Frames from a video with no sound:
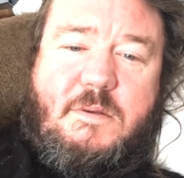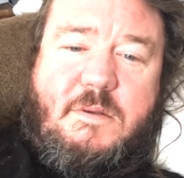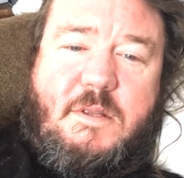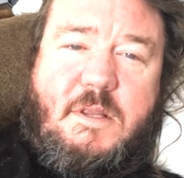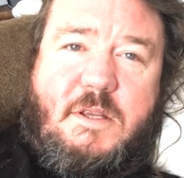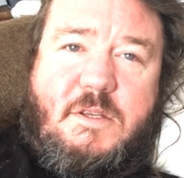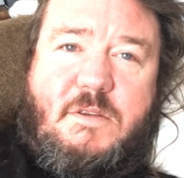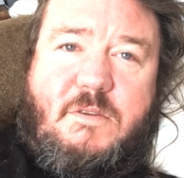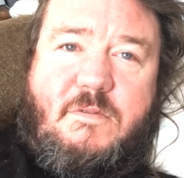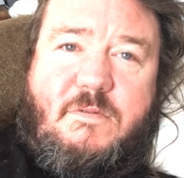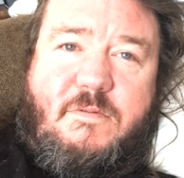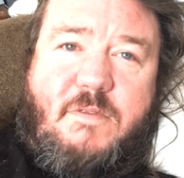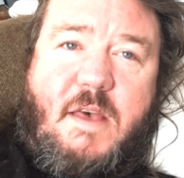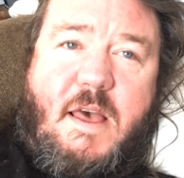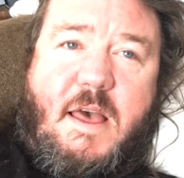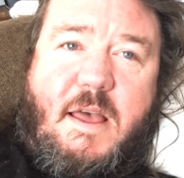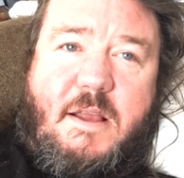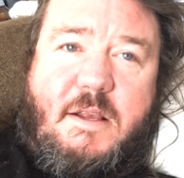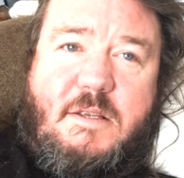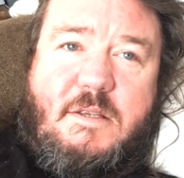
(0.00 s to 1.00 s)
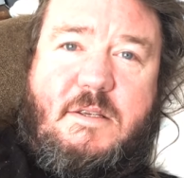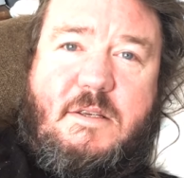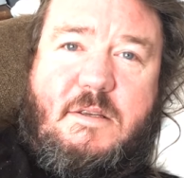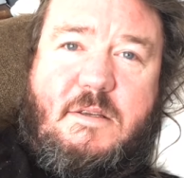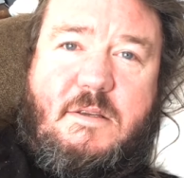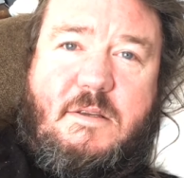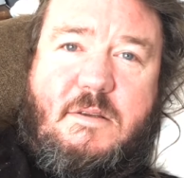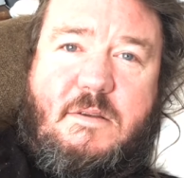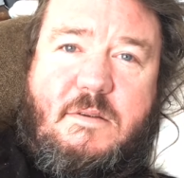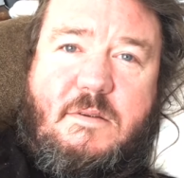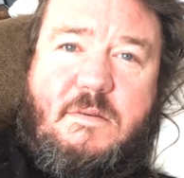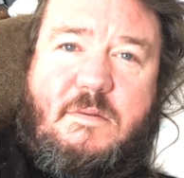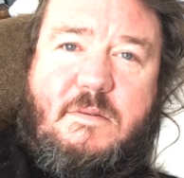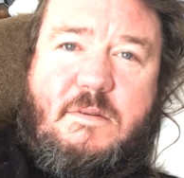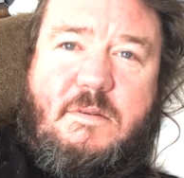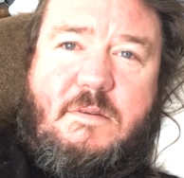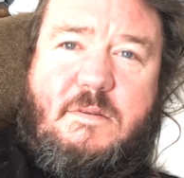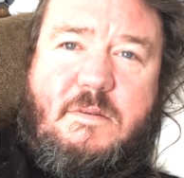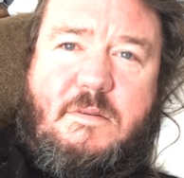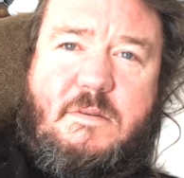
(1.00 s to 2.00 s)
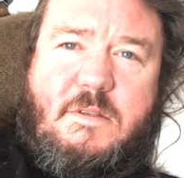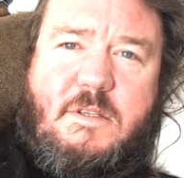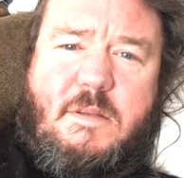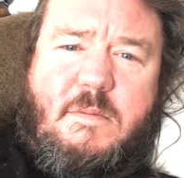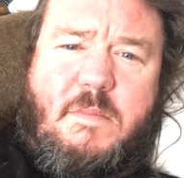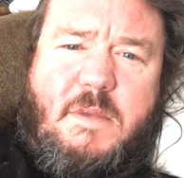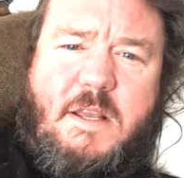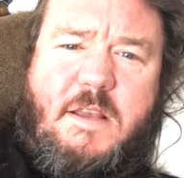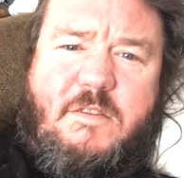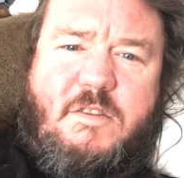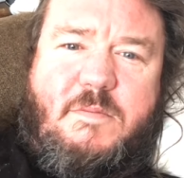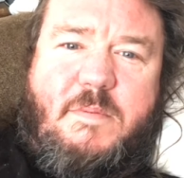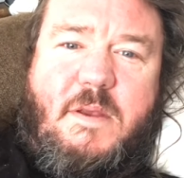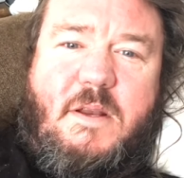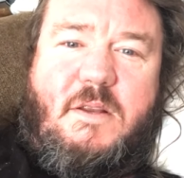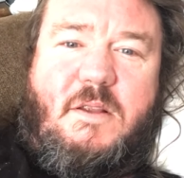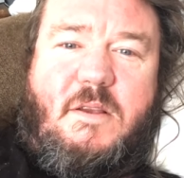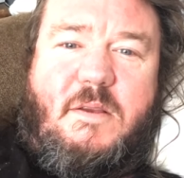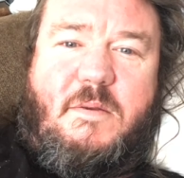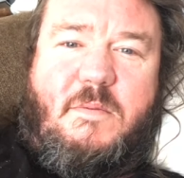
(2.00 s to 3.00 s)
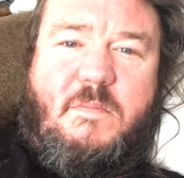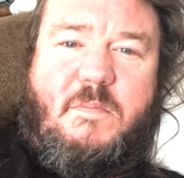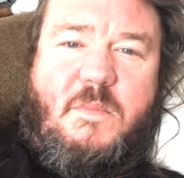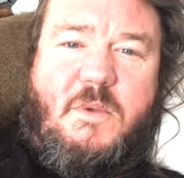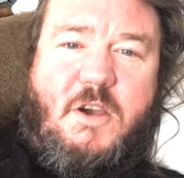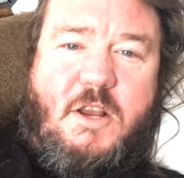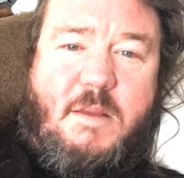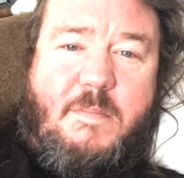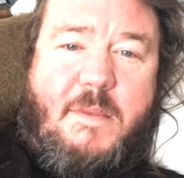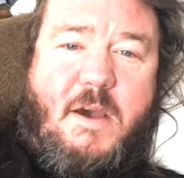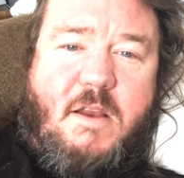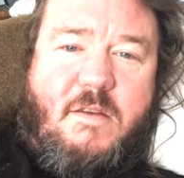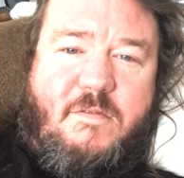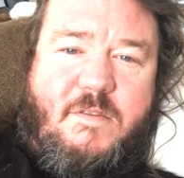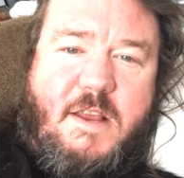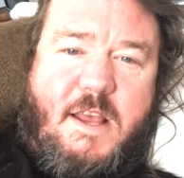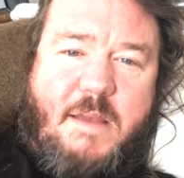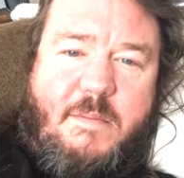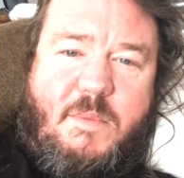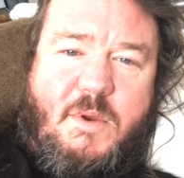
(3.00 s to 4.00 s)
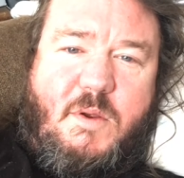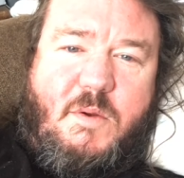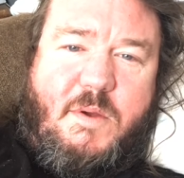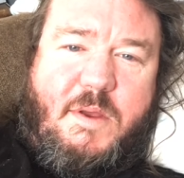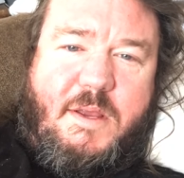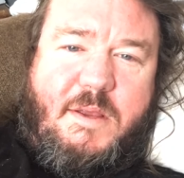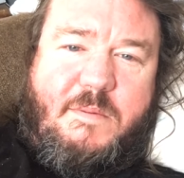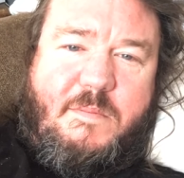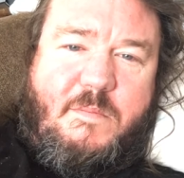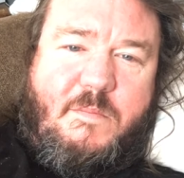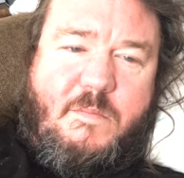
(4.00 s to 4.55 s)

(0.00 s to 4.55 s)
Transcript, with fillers: These are facts. Something I've spent a good amount of time doing.